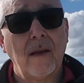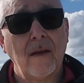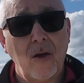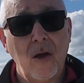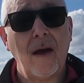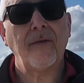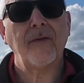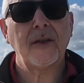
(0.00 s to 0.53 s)

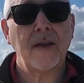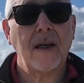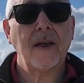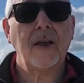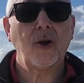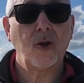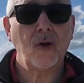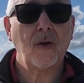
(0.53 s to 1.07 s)
you have to take
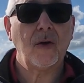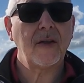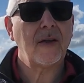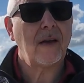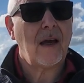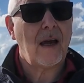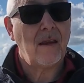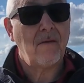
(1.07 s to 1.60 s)
your
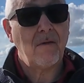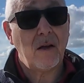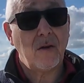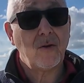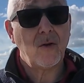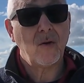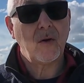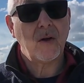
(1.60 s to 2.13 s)
choice and the
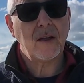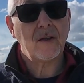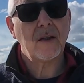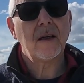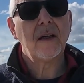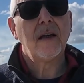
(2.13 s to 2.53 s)
road noise.